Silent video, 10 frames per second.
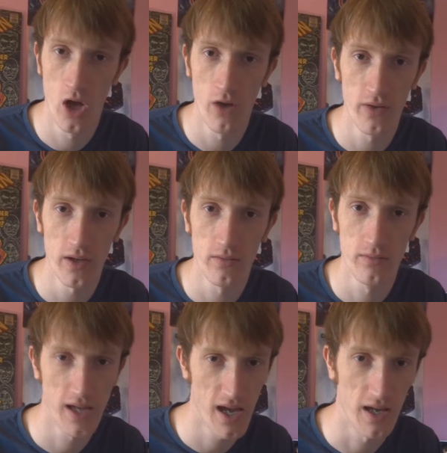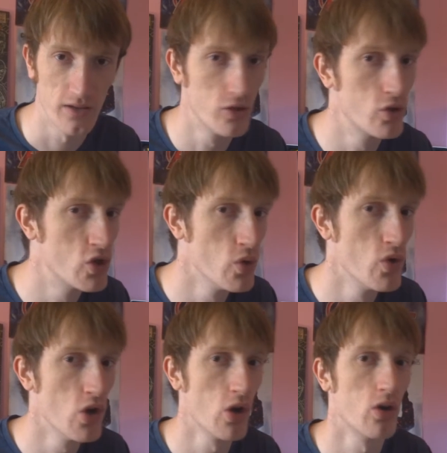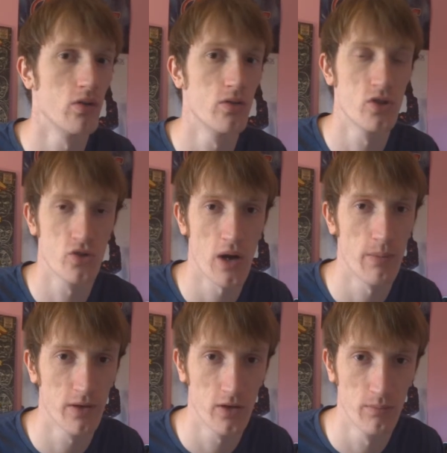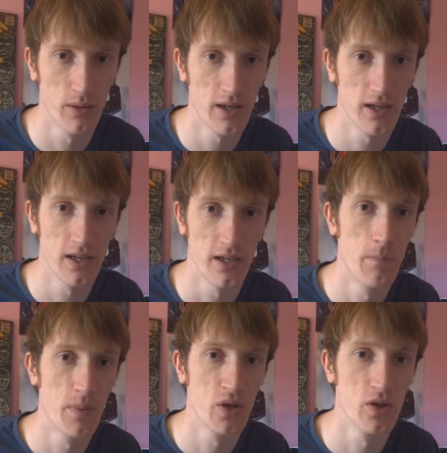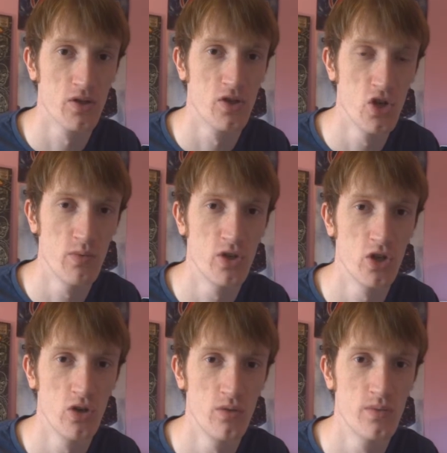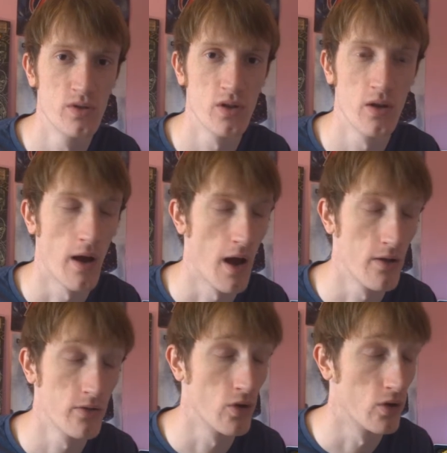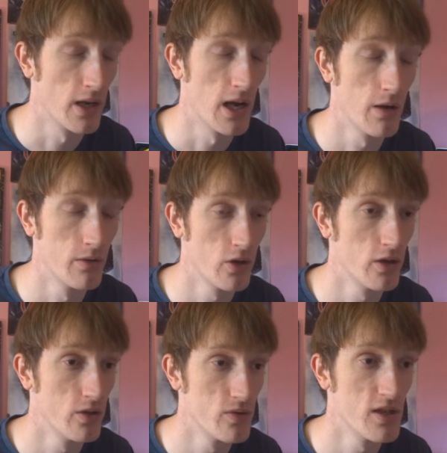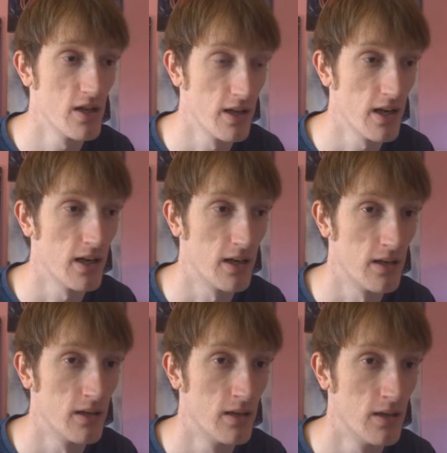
nerf it, yeah. Do not scrap it completely, because noob tubes, don't get how annoying you say they are.